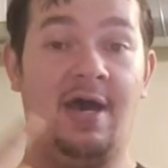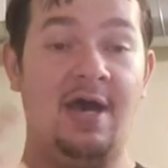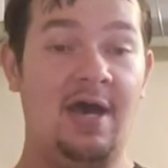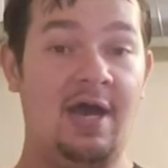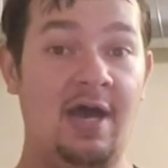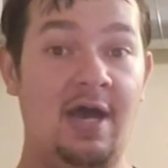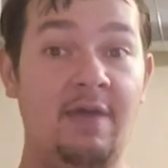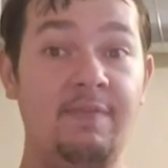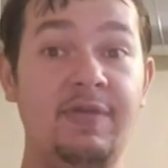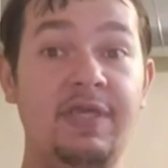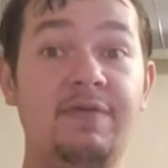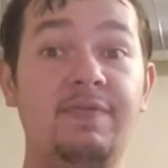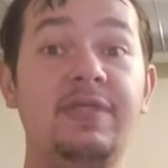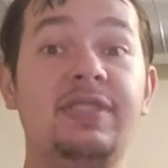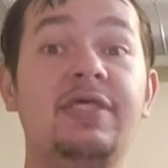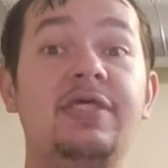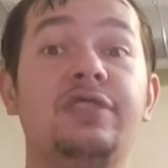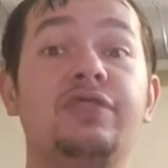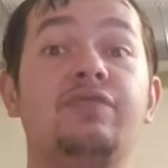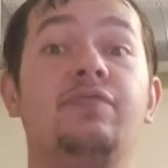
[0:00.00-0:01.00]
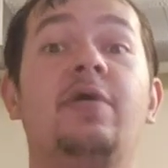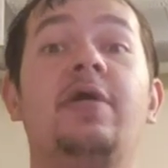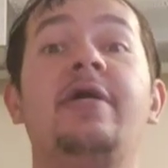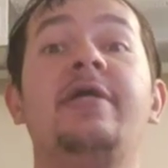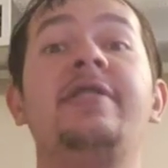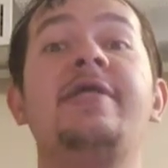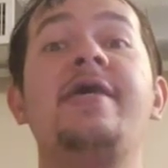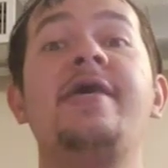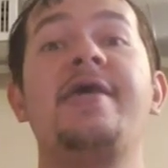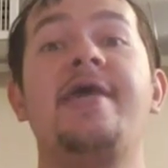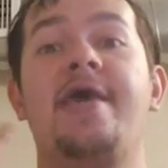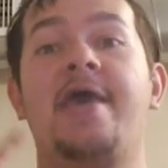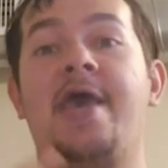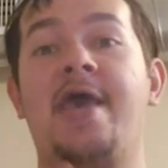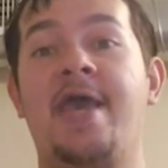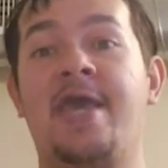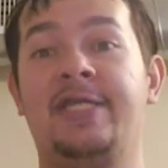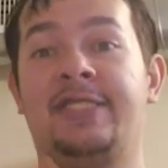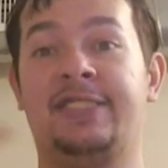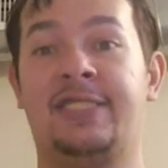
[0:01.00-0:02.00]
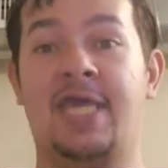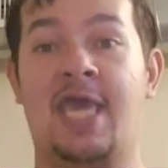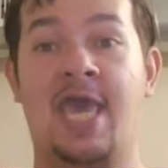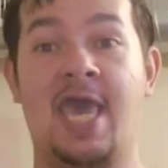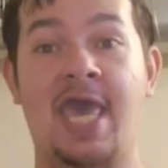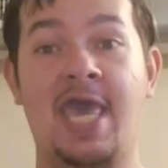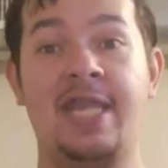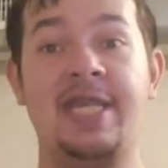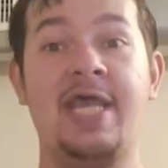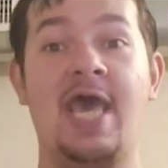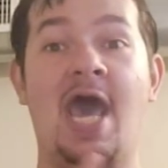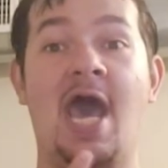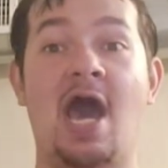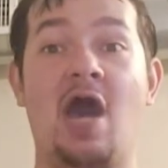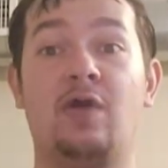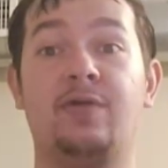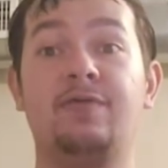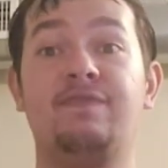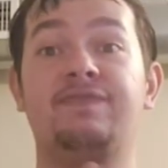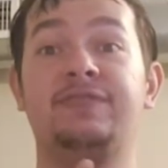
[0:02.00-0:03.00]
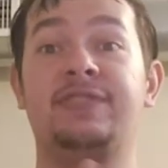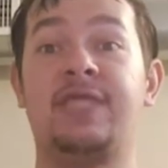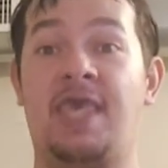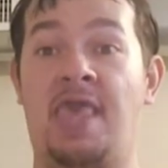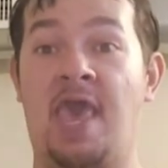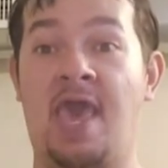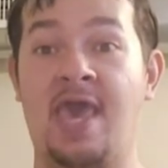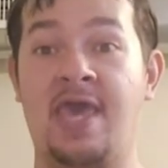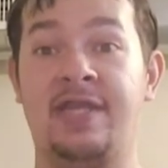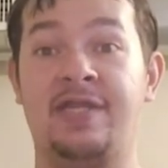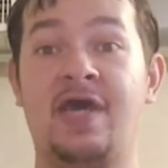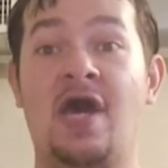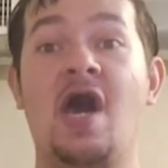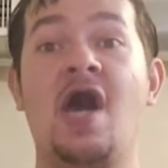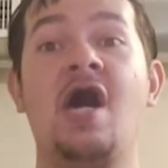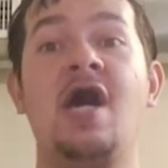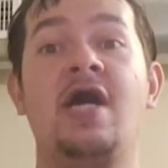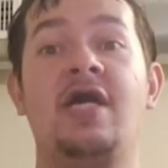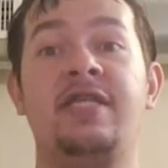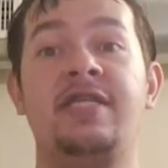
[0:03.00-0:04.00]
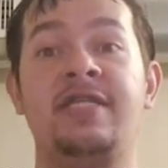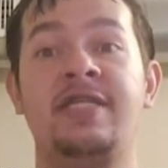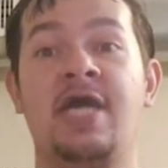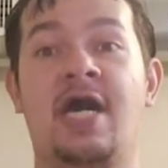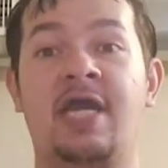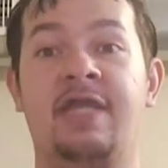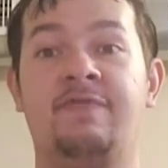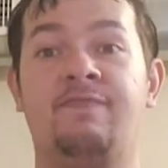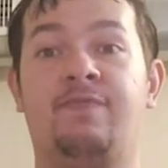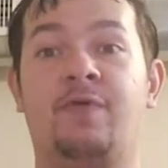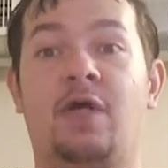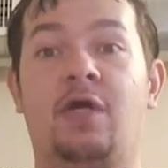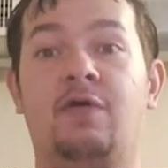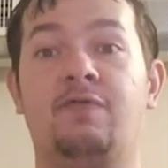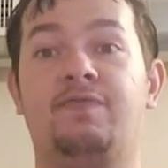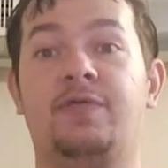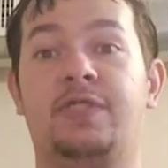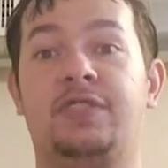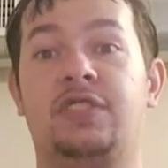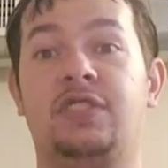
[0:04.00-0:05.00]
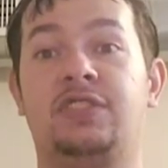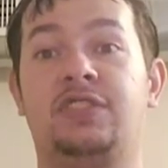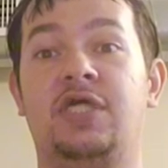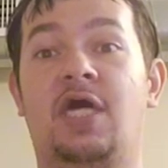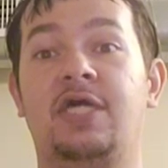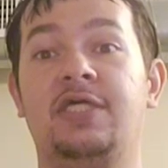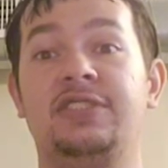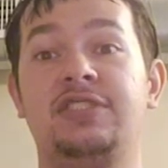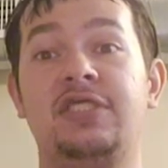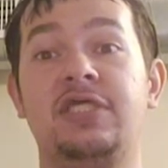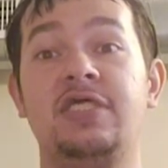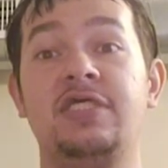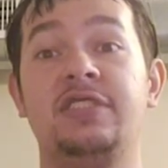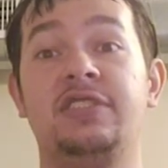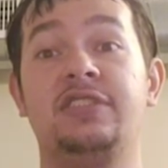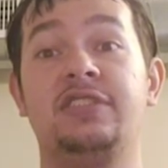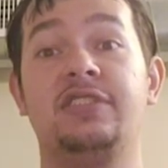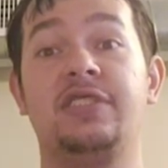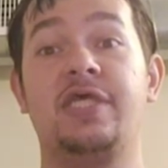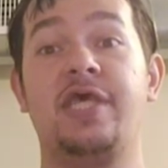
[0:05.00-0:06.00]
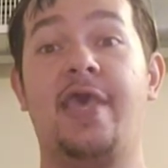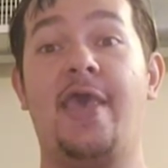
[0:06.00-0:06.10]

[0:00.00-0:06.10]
I'm giving this one a 10 out of 10 Nightfall Fish of Justice.